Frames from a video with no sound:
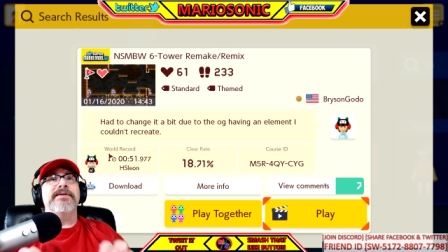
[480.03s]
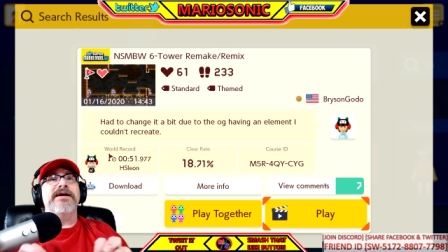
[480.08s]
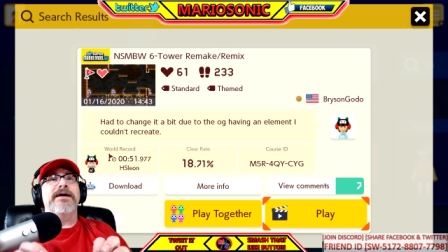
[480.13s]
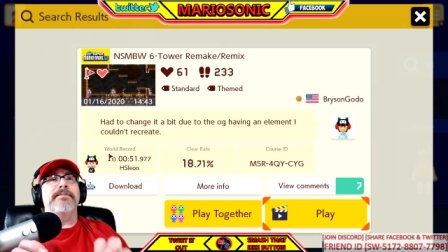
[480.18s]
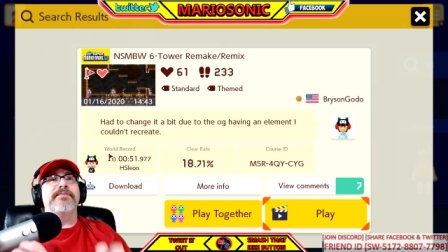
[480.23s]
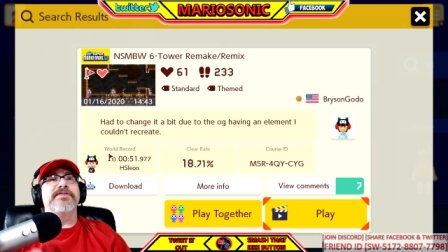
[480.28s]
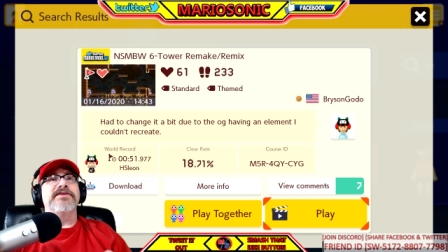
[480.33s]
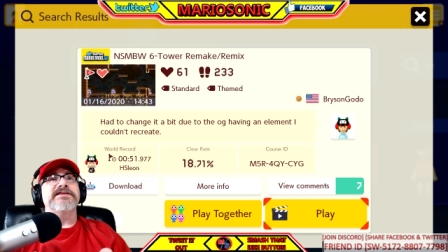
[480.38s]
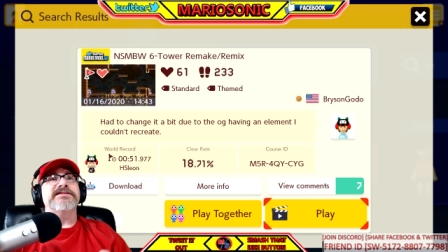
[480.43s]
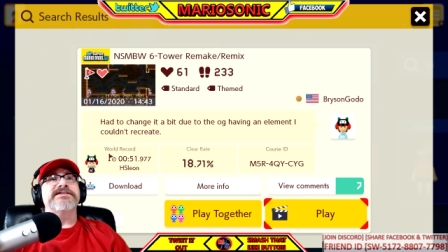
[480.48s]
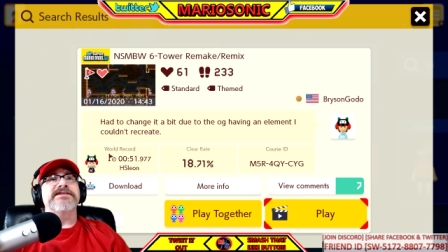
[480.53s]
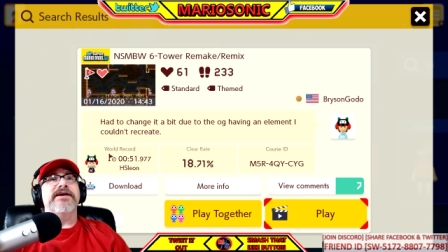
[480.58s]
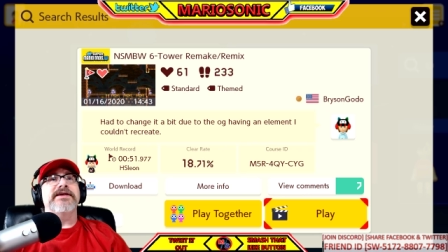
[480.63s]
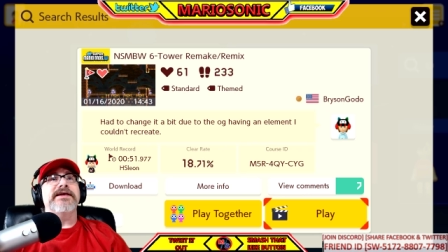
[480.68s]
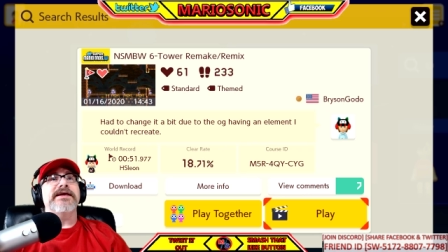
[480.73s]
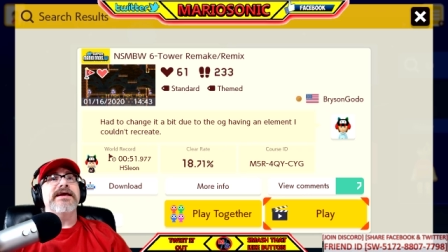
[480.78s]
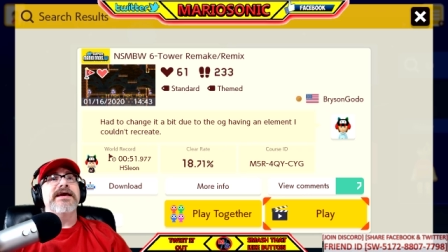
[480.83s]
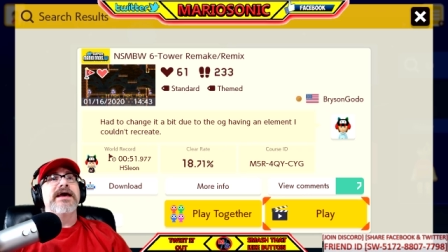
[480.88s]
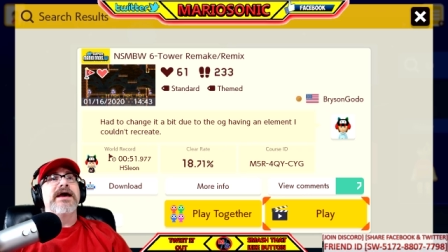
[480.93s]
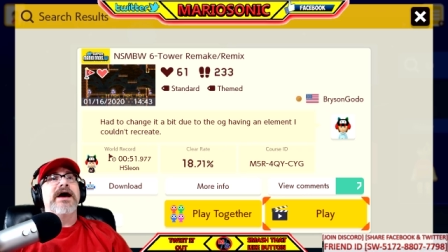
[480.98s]
up this
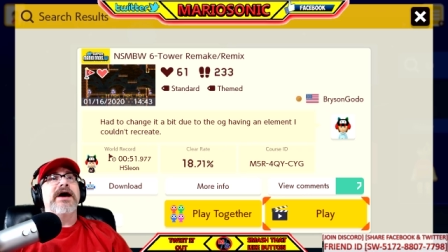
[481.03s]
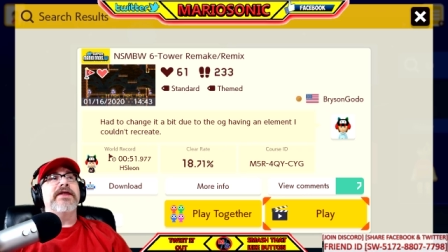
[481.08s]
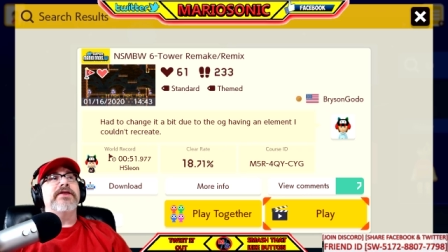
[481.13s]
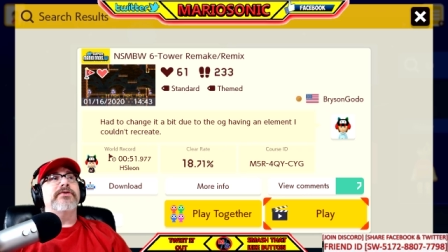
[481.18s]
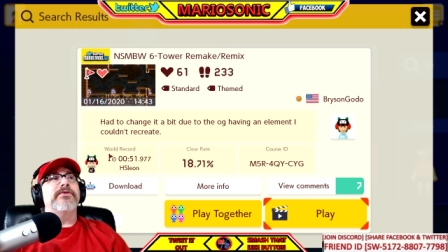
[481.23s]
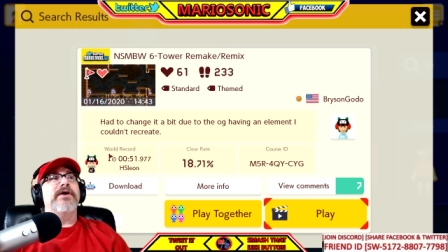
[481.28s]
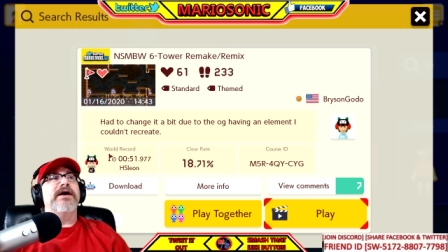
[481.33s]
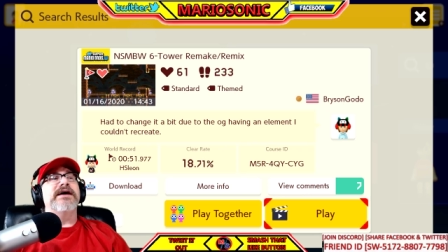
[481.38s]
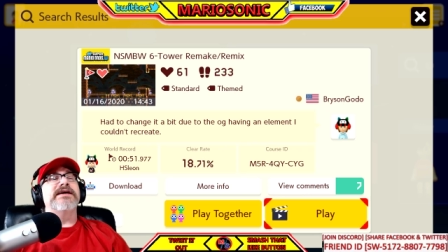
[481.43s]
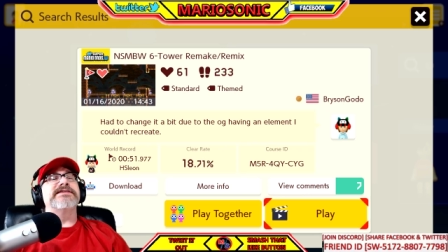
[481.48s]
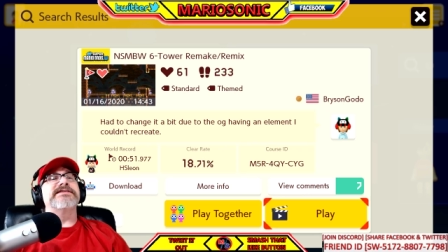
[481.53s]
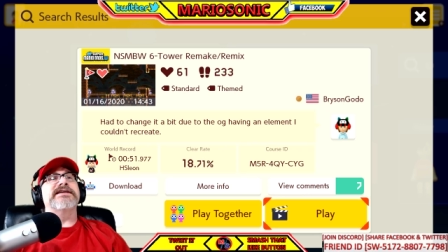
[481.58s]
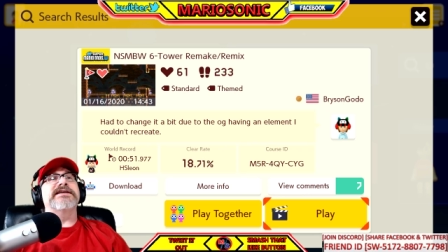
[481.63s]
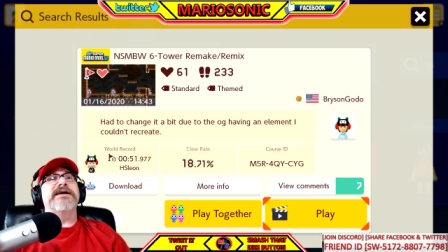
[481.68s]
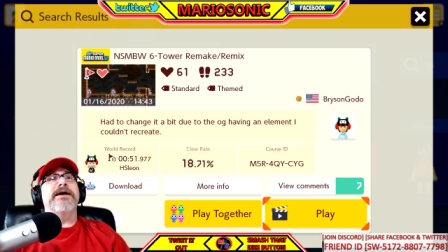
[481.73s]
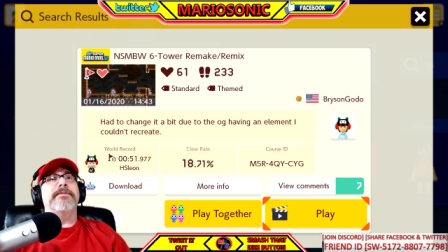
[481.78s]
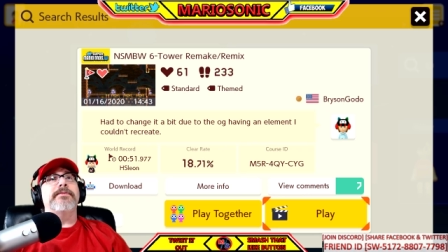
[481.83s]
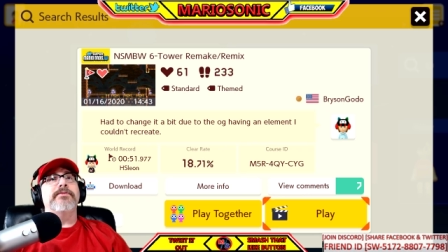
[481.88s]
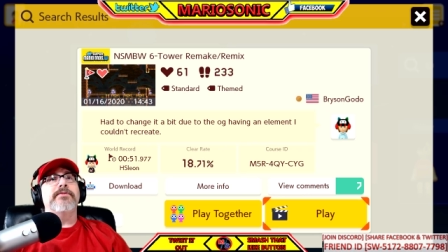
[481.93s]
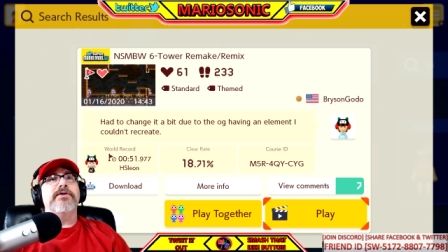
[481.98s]
Sunday. Otherwise, a
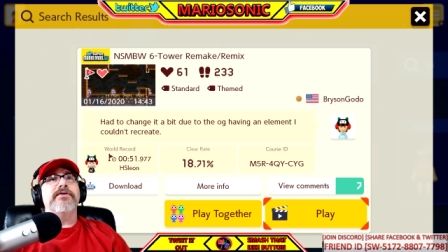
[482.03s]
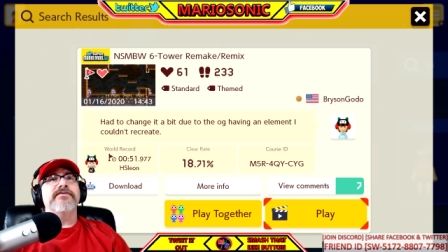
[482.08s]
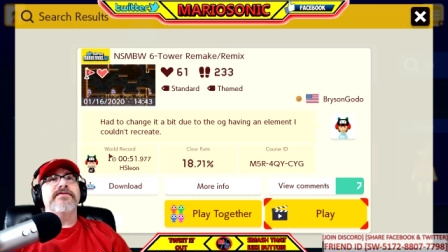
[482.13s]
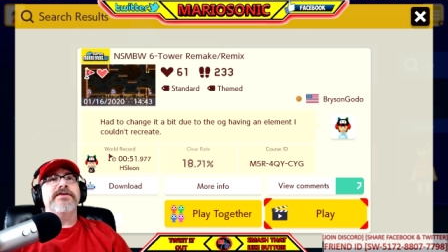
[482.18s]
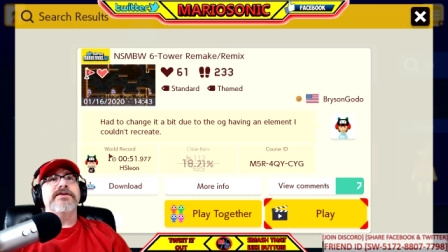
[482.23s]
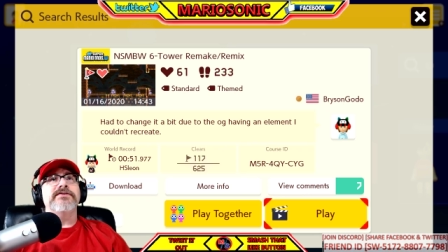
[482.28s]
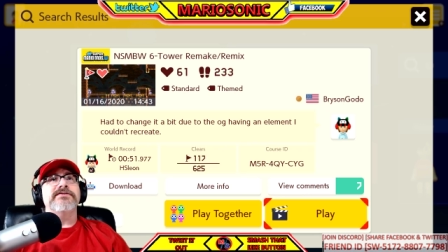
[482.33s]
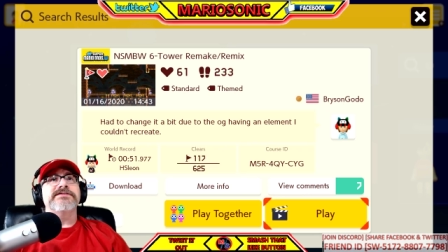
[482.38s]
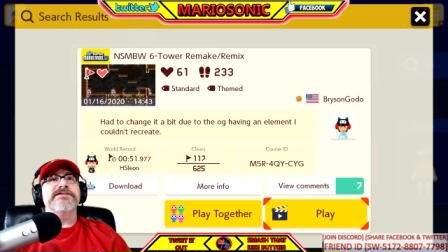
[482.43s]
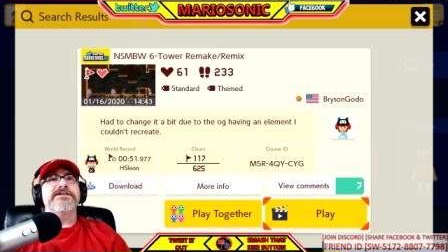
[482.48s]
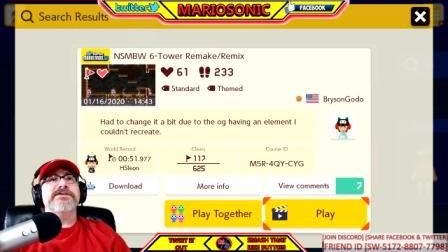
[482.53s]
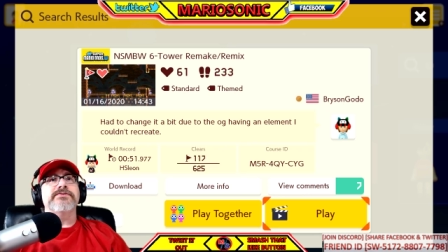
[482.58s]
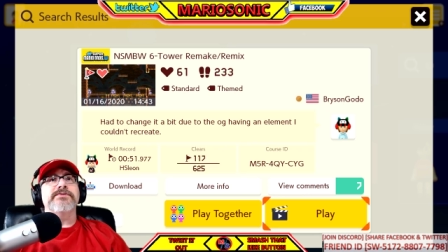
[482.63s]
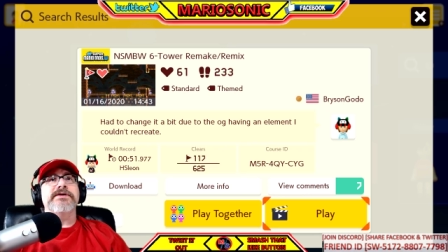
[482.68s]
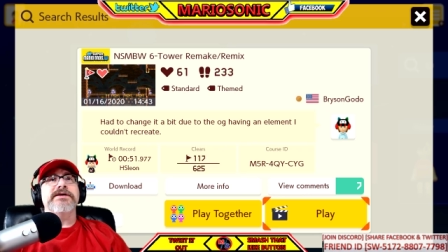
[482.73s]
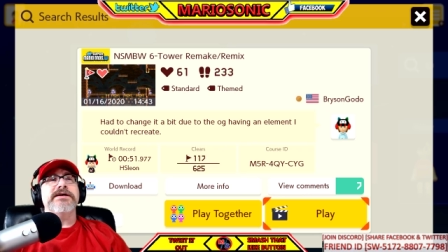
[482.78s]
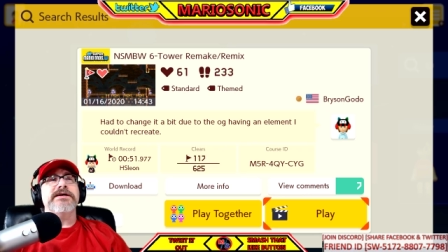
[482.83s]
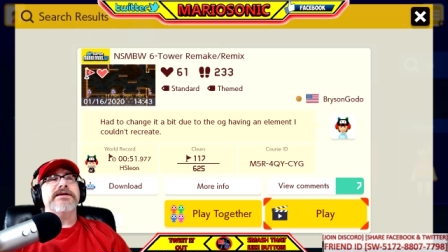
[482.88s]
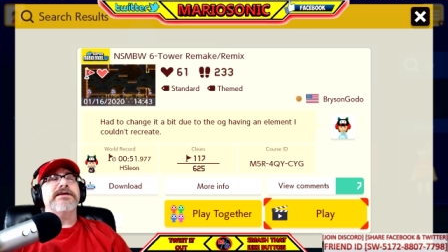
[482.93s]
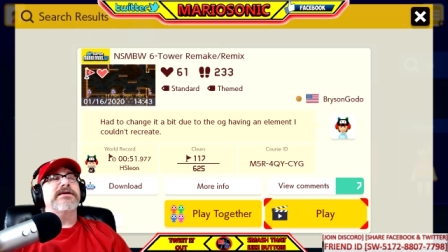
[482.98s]
couple more videos this
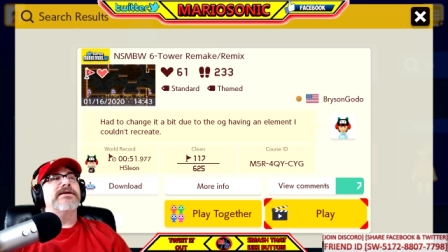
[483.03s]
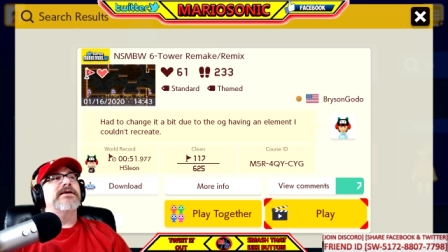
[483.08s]
week.